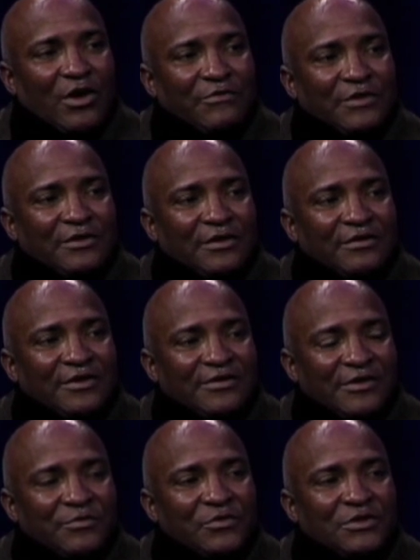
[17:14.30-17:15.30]
you have
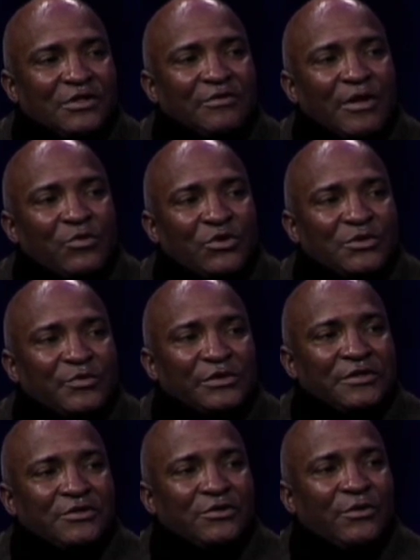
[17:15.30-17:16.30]
the same type of
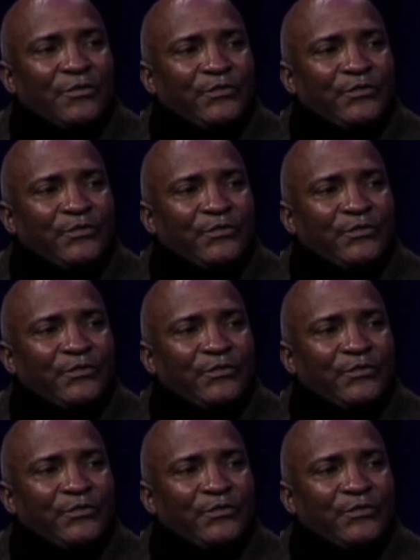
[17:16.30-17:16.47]
experience?